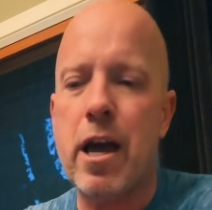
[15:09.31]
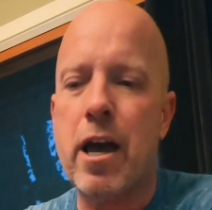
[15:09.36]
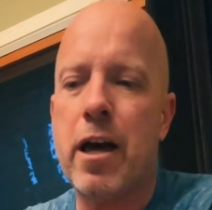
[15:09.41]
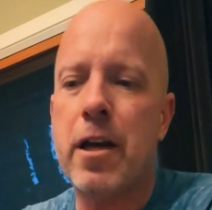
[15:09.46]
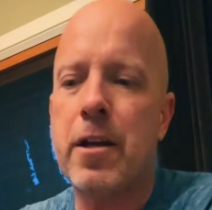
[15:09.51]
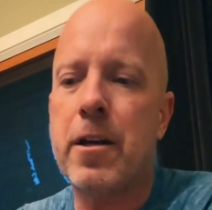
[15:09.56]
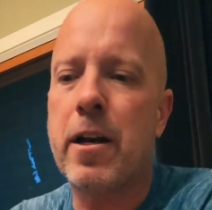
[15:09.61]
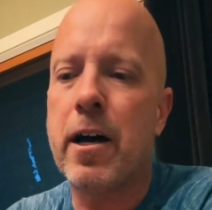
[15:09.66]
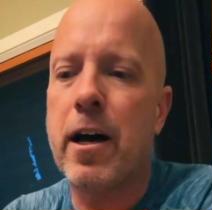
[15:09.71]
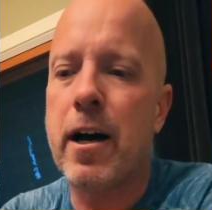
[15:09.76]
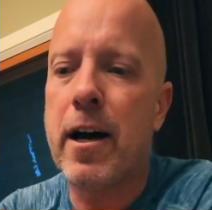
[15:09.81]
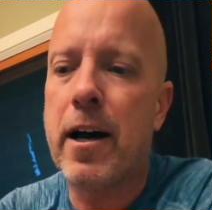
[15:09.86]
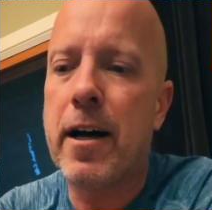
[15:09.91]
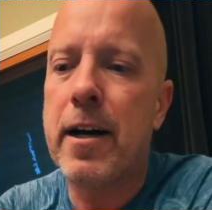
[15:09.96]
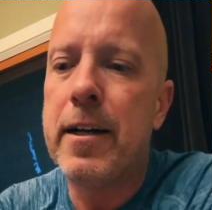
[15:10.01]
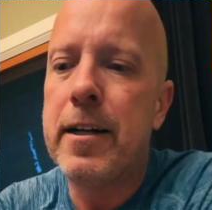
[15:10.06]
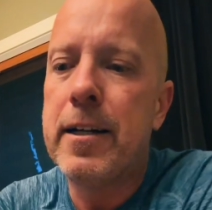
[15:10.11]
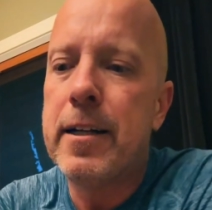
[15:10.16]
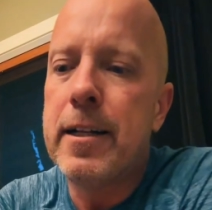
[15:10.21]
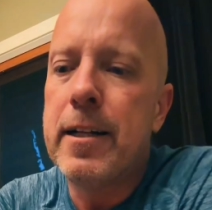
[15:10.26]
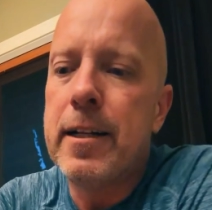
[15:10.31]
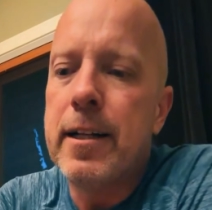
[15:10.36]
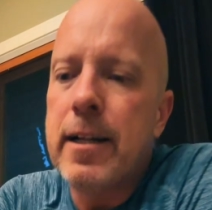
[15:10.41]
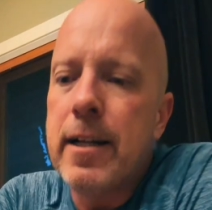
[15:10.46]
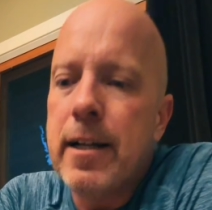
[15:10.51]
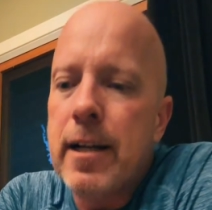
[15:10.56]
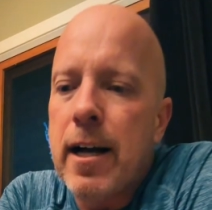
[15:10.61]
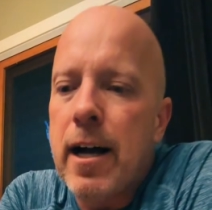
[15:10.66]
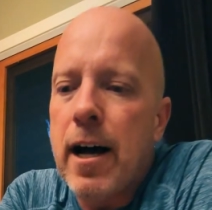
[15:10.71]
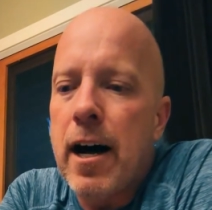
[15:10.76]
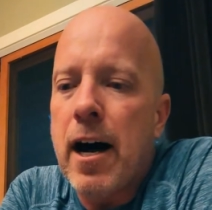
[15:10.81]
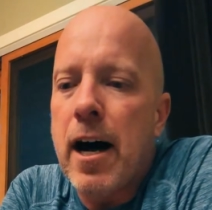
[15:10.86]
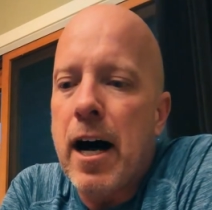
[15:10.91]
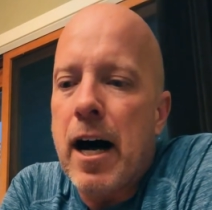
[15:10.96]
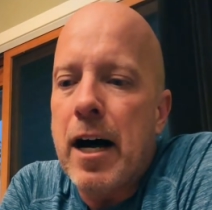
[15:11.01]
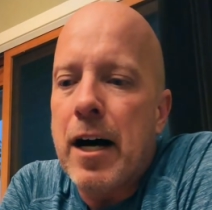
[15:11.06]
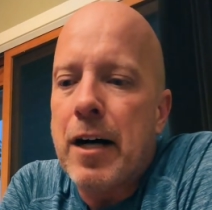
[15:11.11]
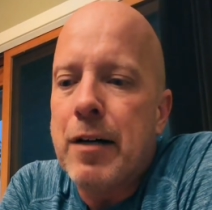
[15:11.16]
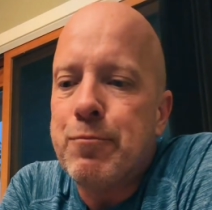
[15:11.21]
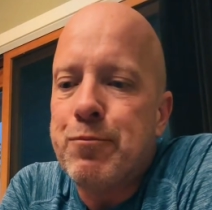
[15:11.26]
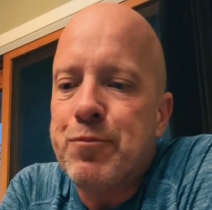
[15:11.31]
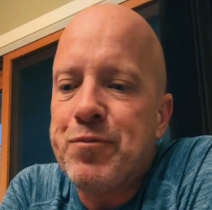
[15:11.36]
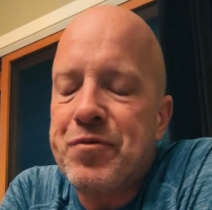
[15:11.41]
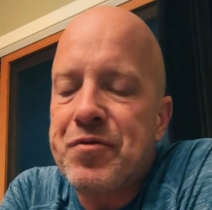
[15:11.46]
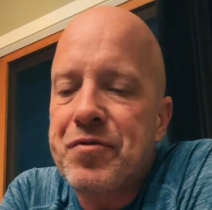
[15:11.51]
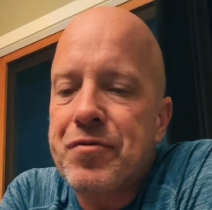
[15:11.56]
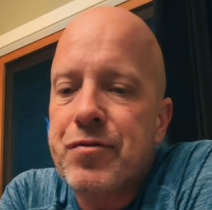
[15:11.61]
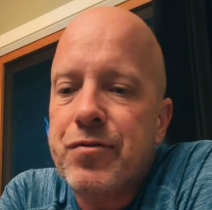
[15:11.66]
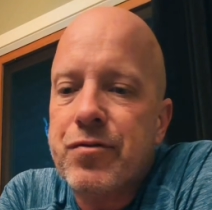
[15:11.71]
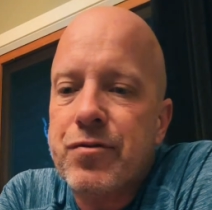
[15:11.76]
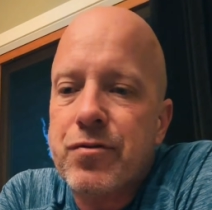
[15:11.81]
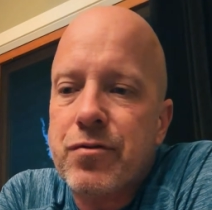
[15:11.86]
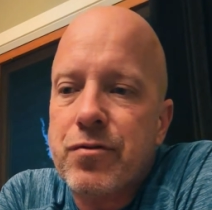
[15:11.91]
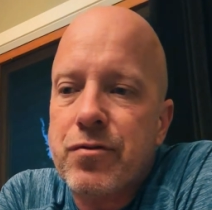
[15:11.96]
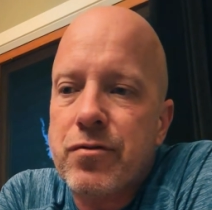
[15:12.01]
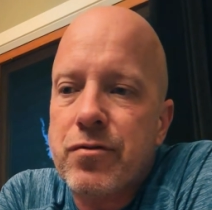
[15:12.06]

And uh, um,